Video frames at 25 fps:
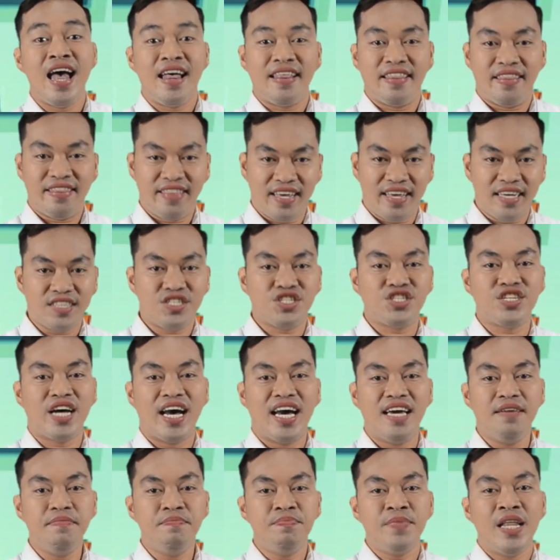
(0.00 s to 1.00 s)
This
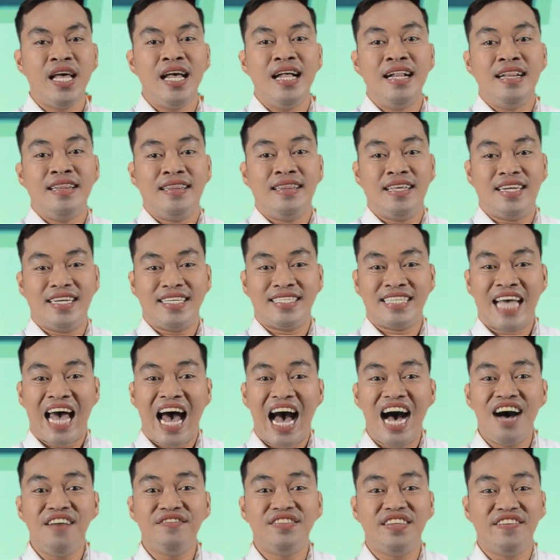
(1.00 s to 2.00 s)
time, let us
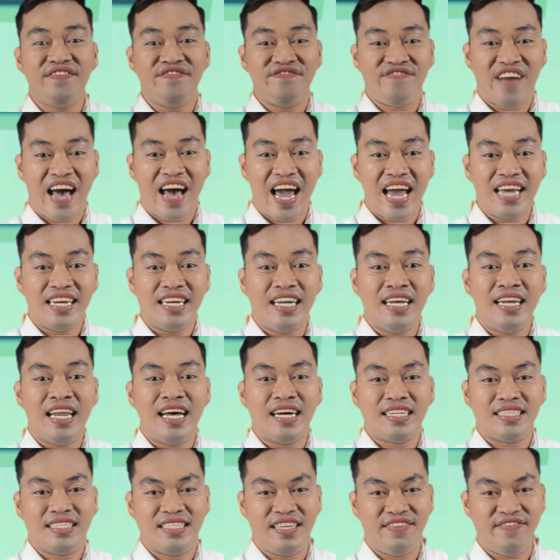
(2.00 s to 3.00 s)
have the final
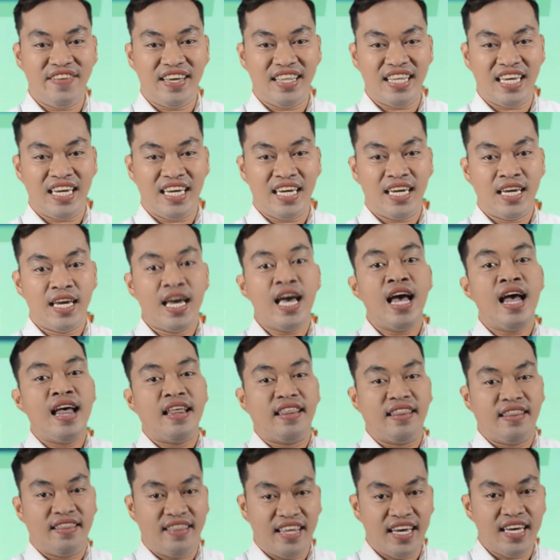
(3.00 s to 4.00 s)
activity.
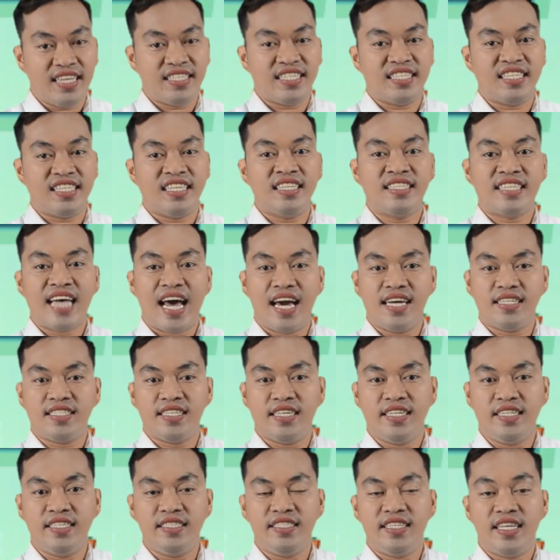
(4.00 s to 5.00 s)
This is
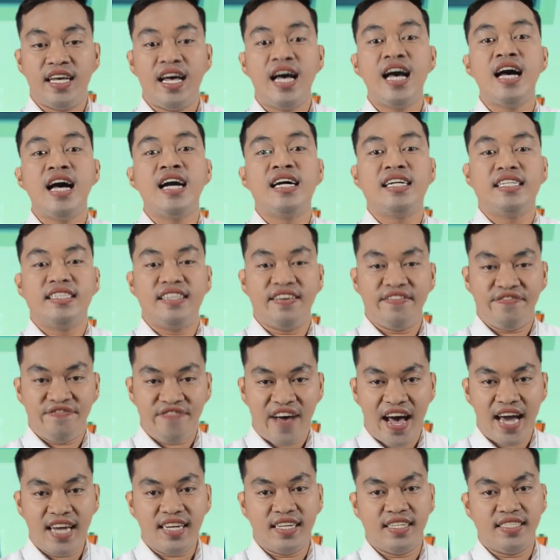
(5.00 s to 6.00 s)
entitled the
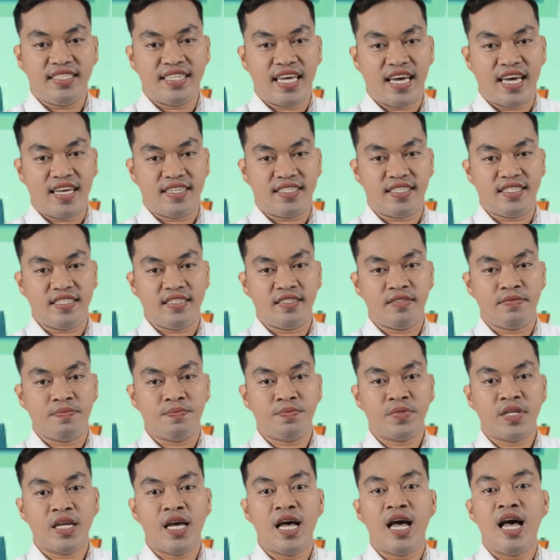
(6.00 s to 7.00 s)
final test.
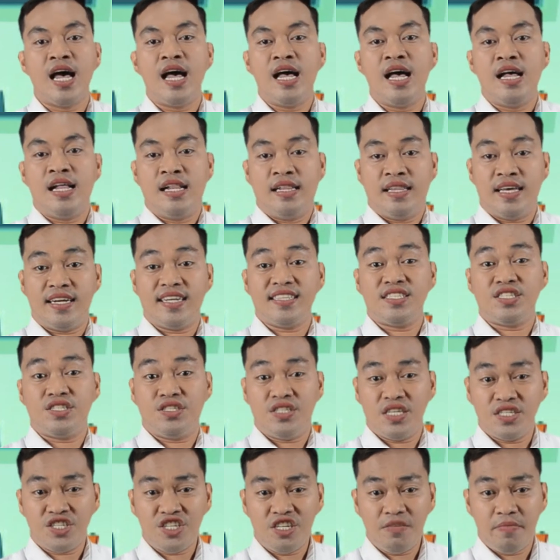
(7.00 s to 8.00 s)
Let us
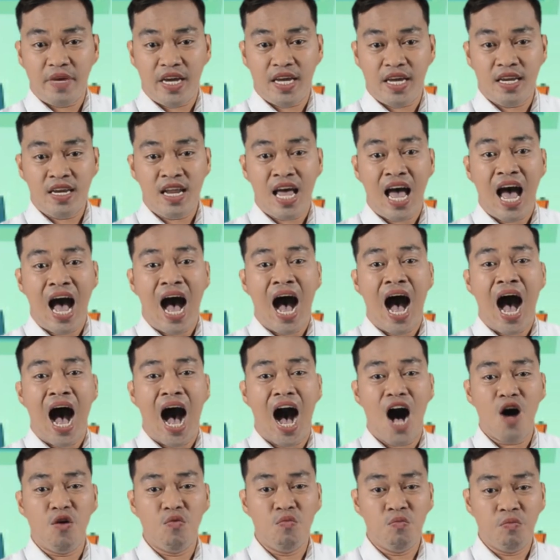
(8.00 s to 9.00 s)
determine
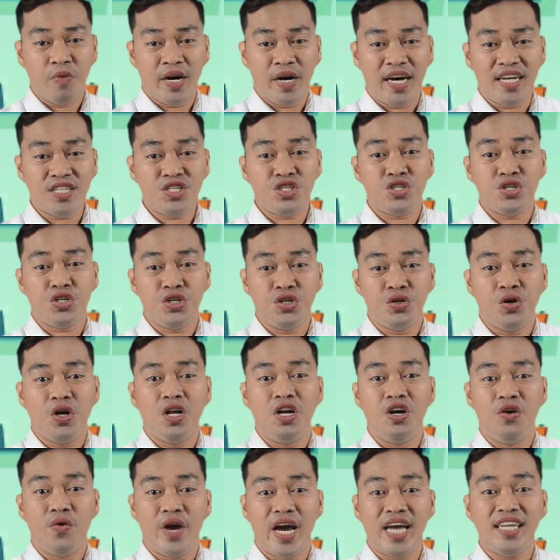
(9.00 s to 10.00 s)
how much you
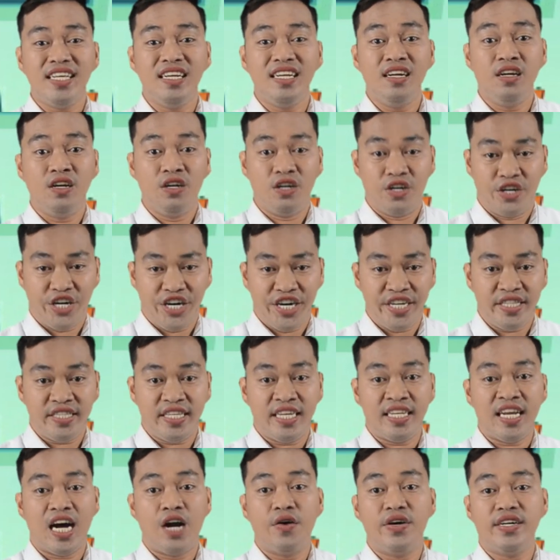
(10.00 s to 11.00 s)
already learned
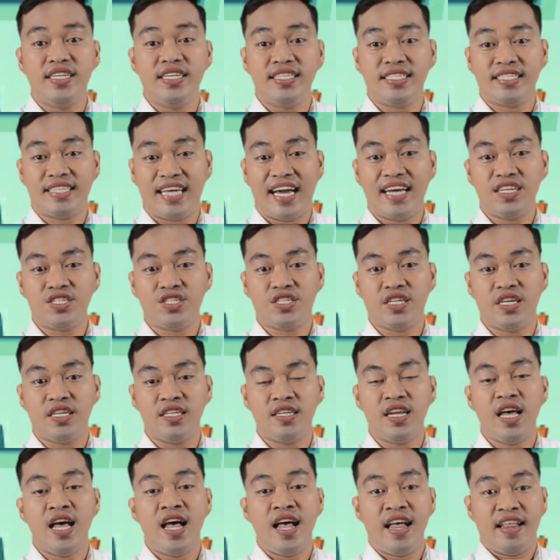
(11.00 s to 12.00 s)
in our discussion
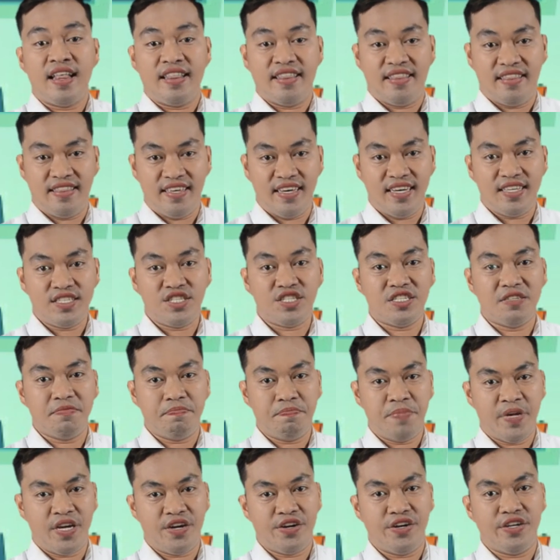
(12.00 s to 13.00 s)
this
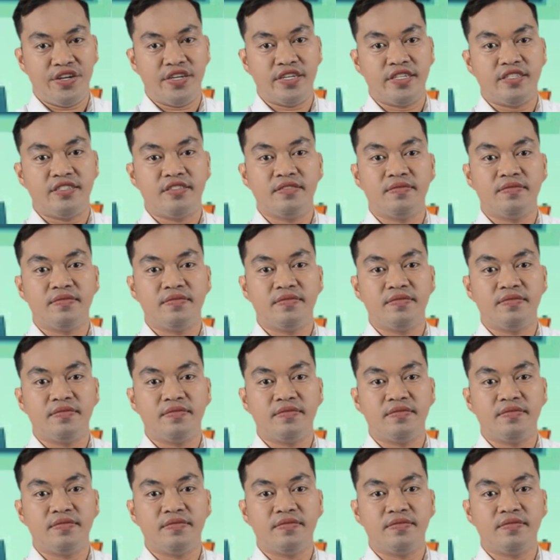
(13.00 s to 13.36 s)
period.